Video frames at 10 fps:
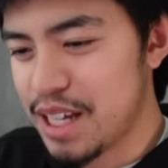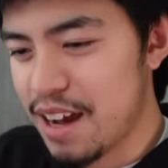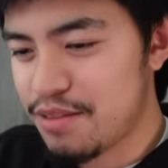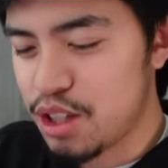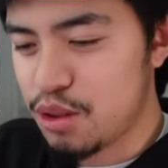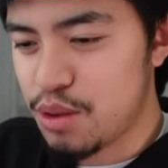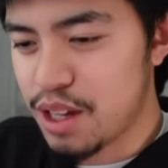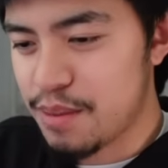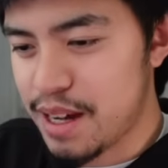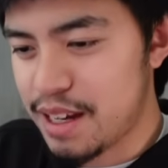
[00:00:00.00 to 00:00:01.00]
we have to do
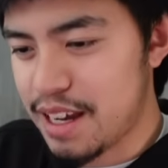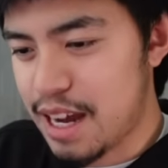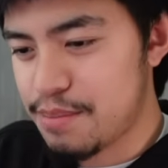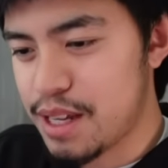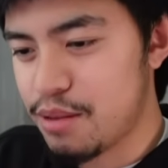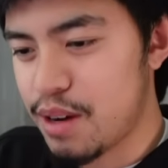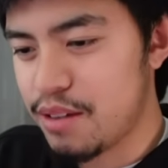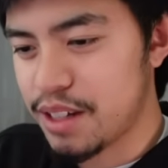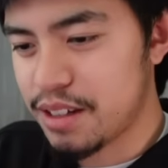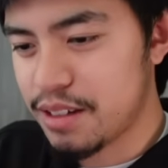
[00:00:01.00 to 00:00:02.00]
the command I P
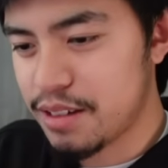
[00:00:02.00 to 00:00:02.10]
routing.